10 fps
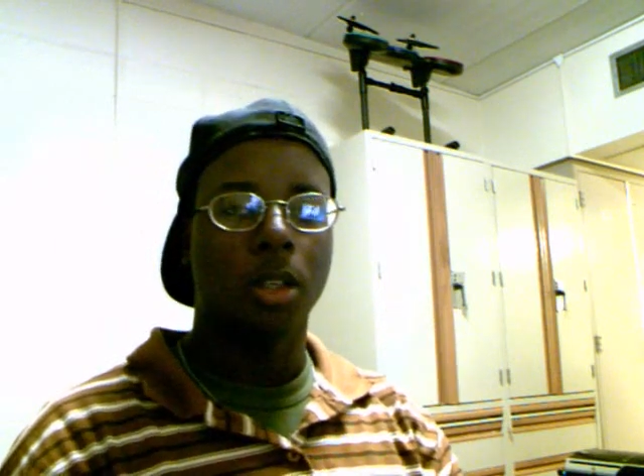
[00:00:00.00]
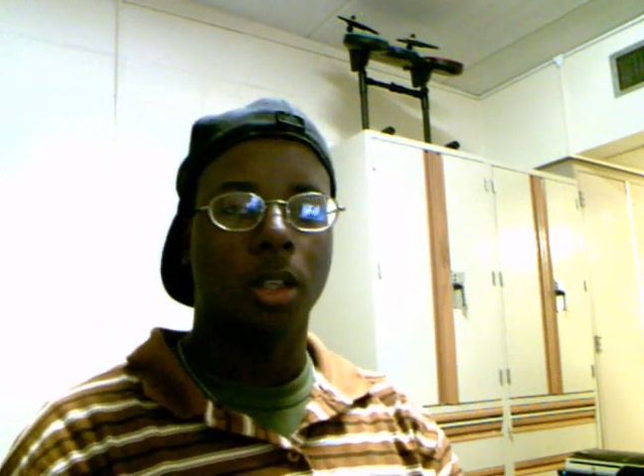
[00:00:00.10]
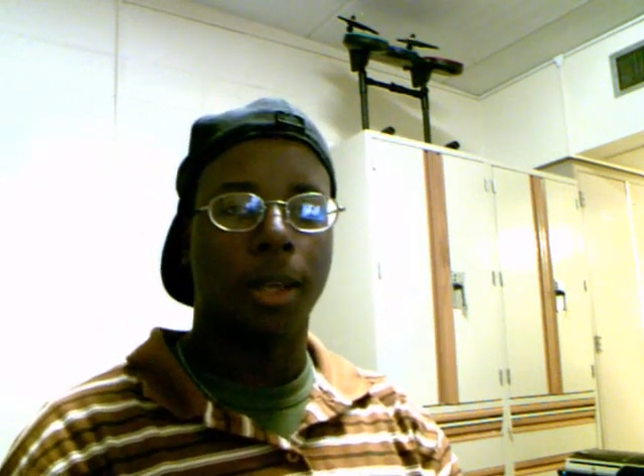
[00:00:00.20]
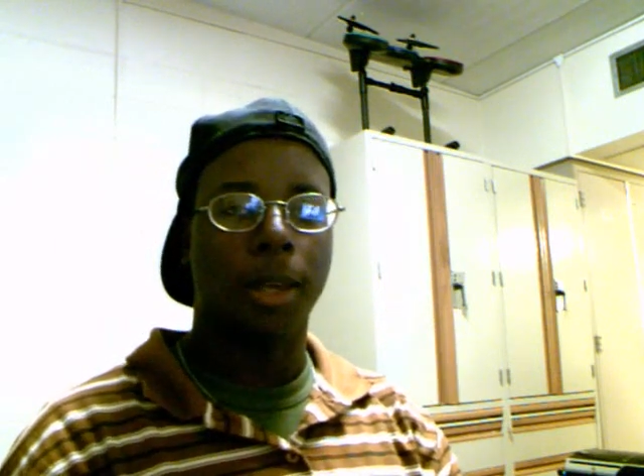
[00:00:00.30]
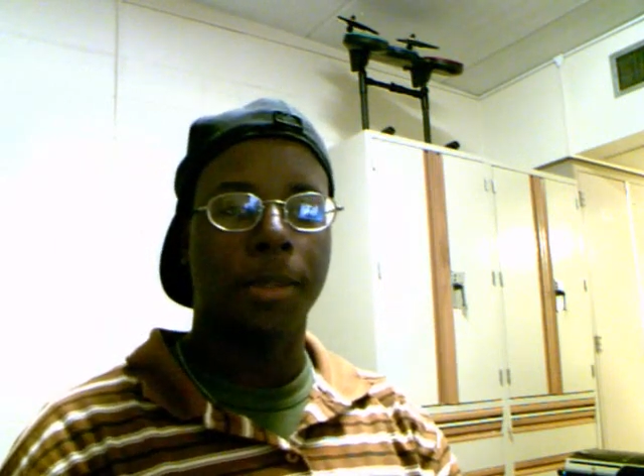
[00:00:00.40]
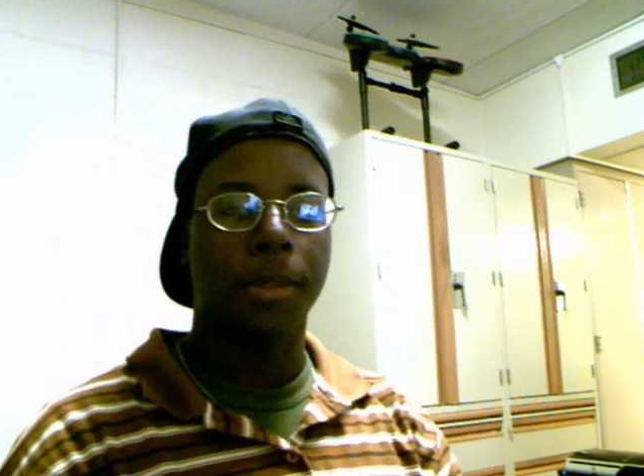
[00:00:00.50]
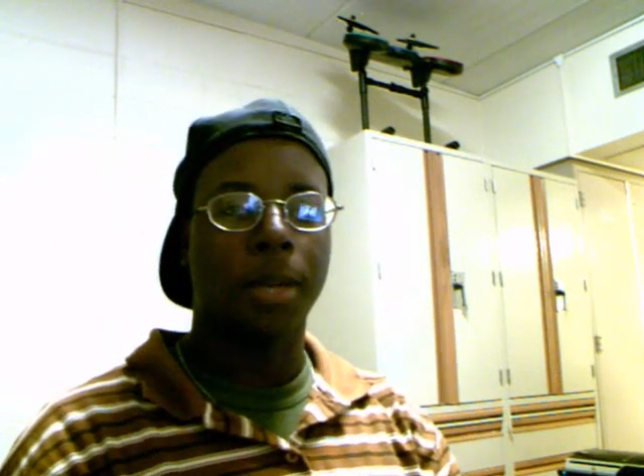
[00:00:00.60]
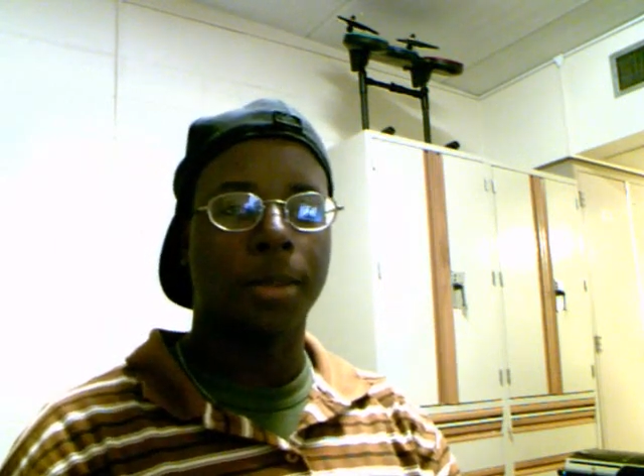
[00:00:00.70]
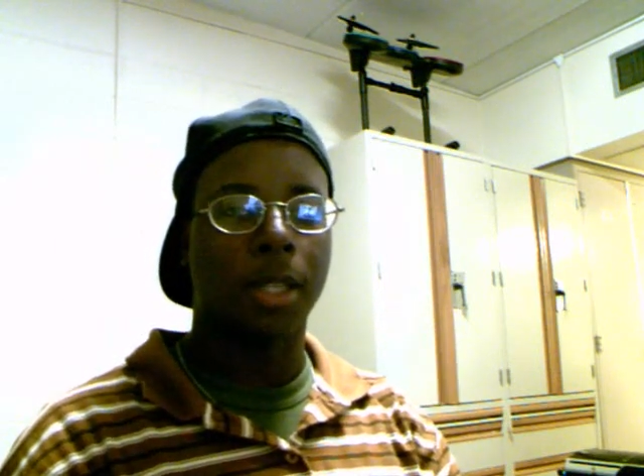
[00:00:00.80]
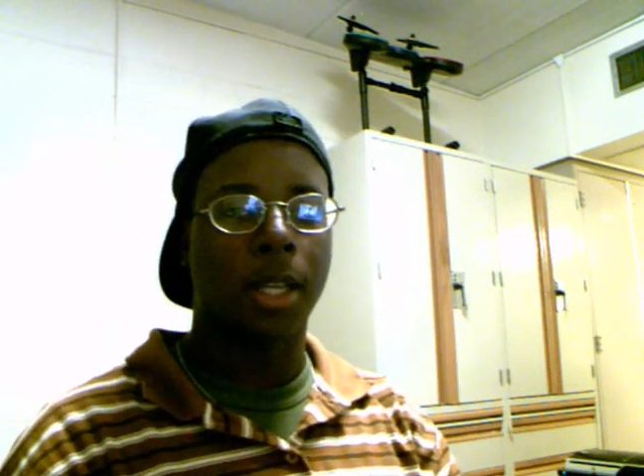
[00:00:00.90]

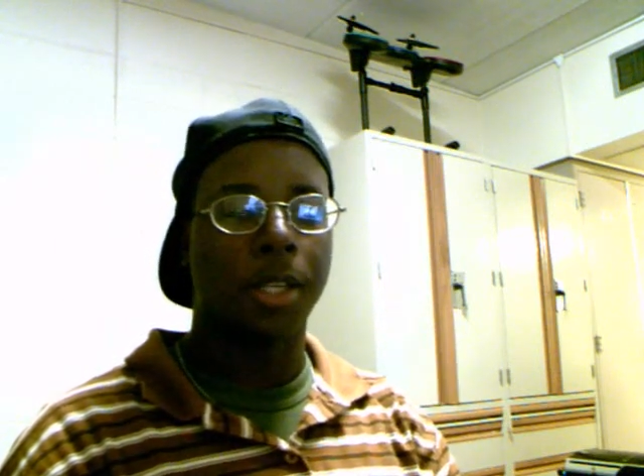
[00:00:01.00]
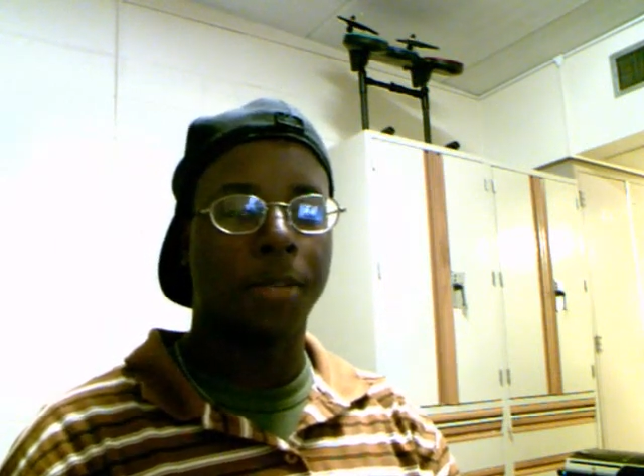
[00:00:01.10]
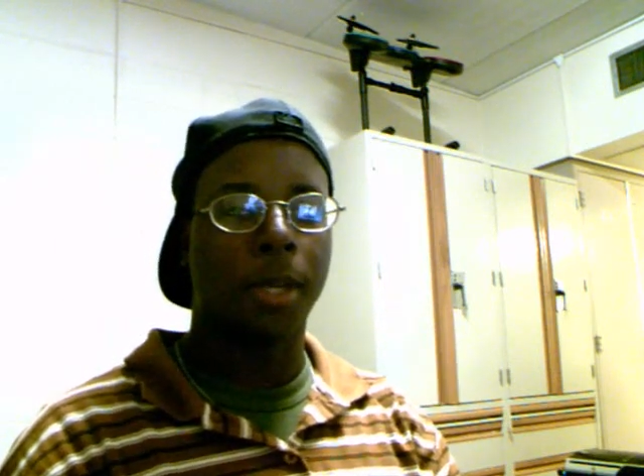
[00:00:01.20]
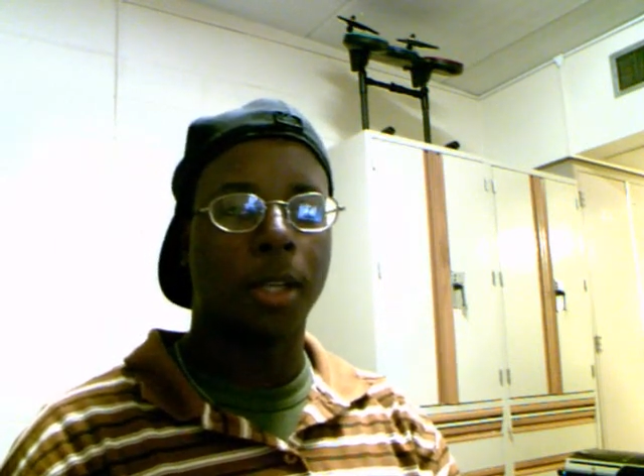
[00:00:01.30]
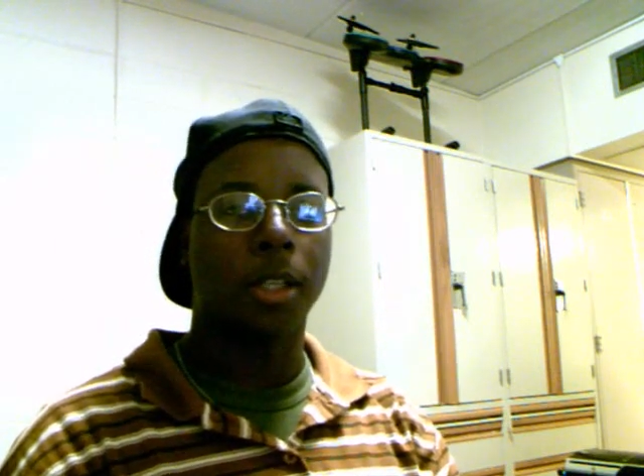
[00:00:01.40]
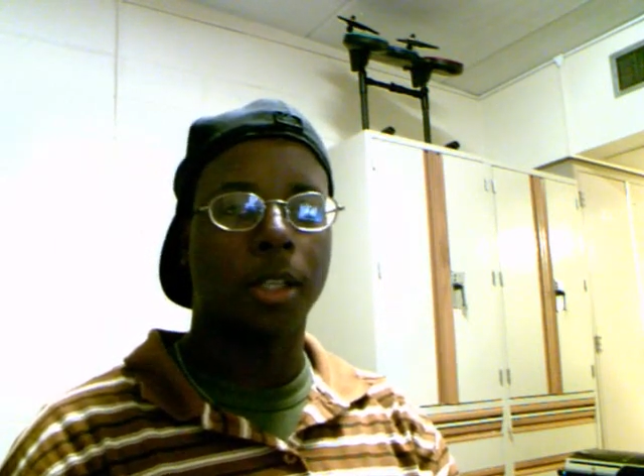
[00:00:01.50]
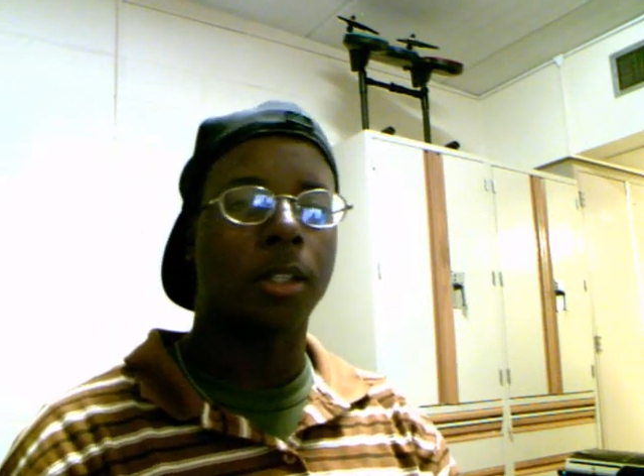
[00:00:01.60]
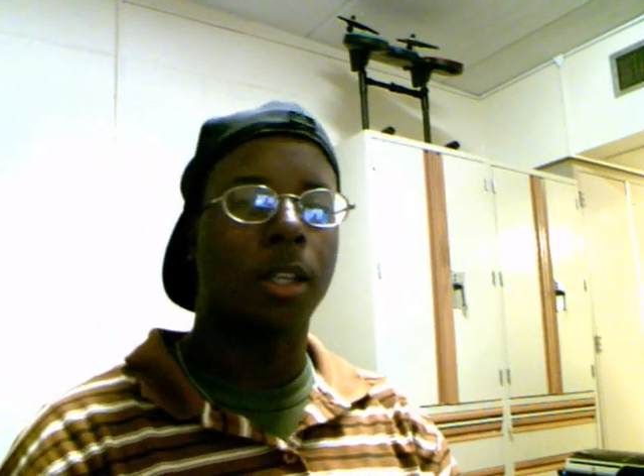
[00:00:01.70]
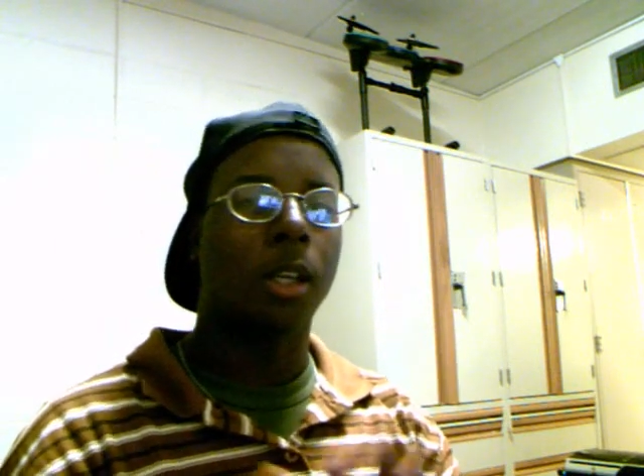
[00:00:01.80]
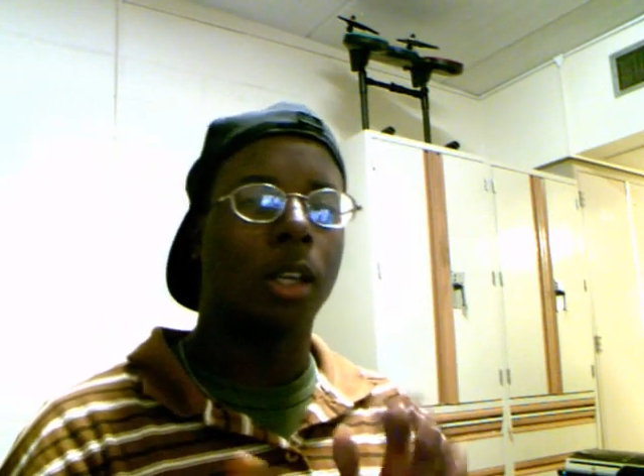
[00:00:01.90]
GameStop / Pelican
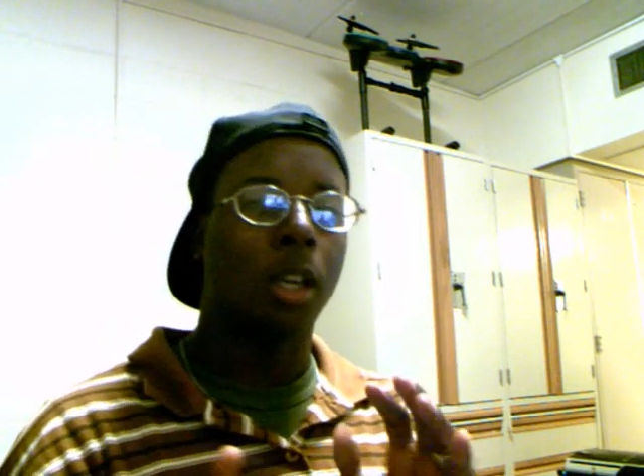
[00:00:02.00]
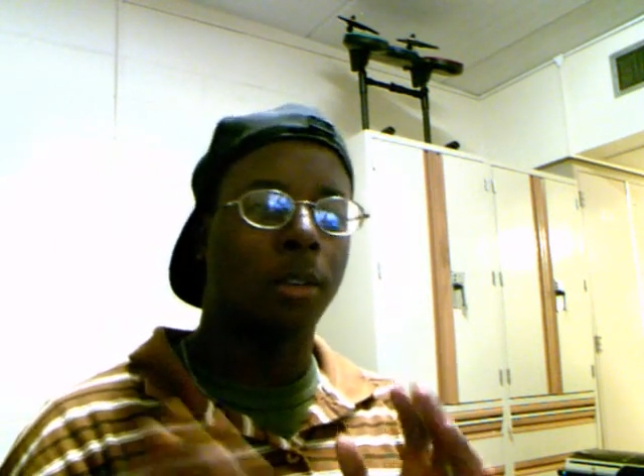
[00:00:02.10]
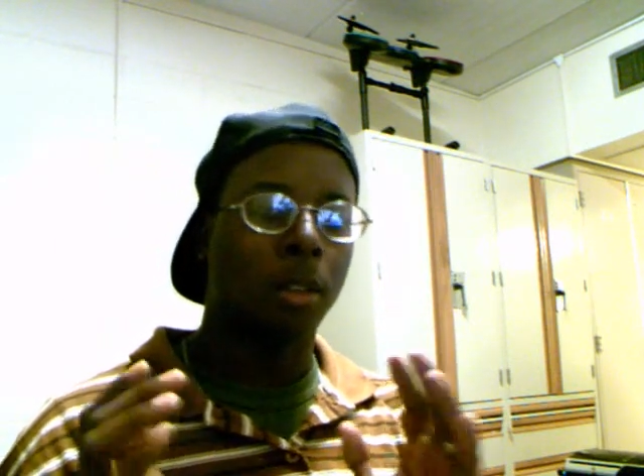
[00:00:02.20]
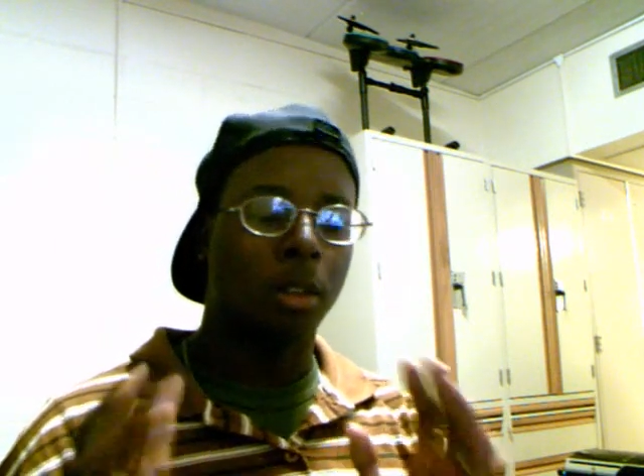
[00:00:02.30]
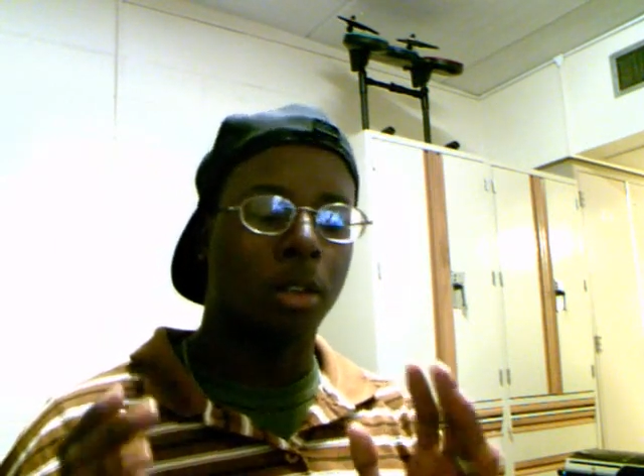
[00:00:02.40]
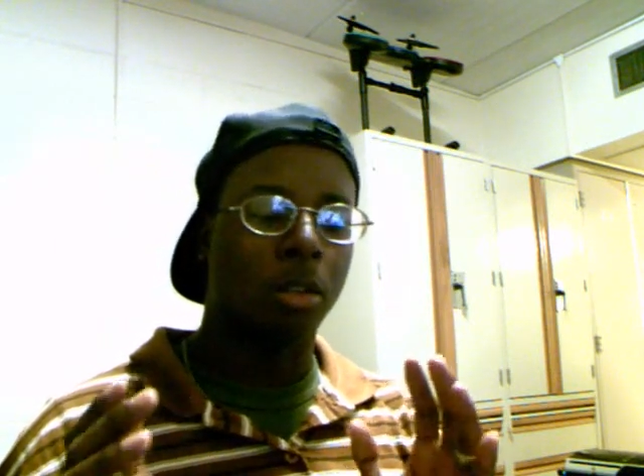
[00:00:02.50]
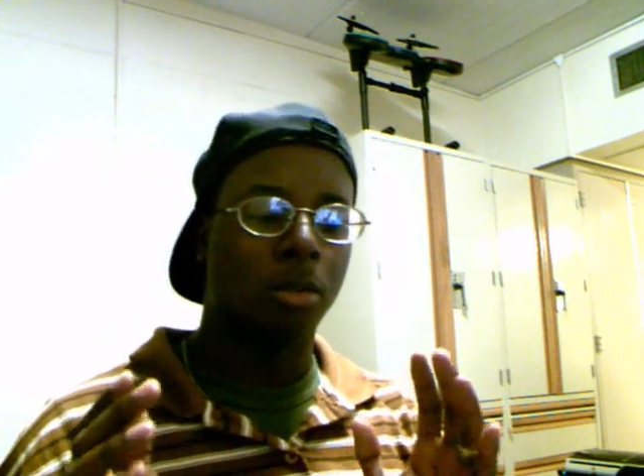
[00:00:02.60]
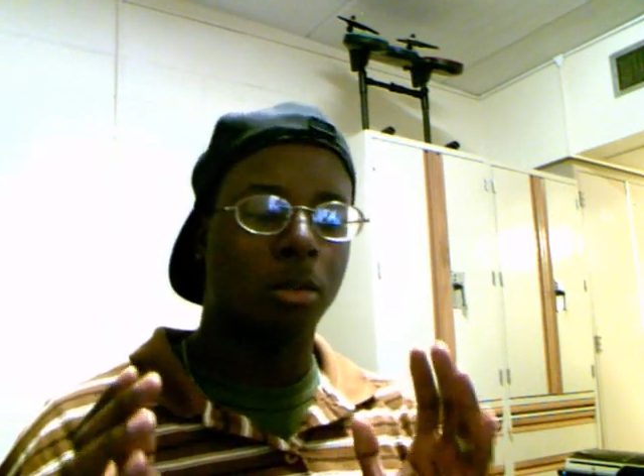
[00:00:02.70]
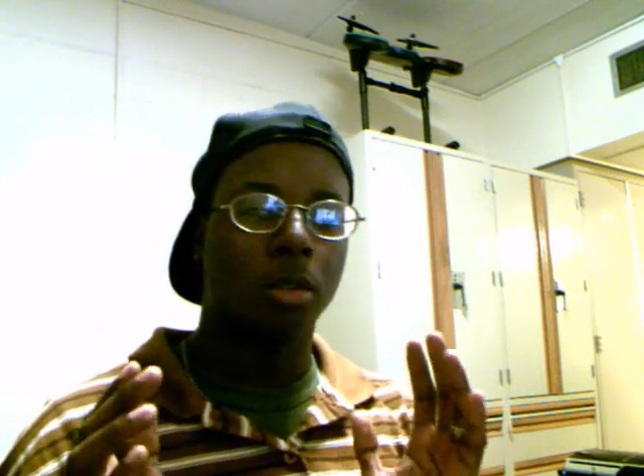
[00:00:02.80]
Afterglow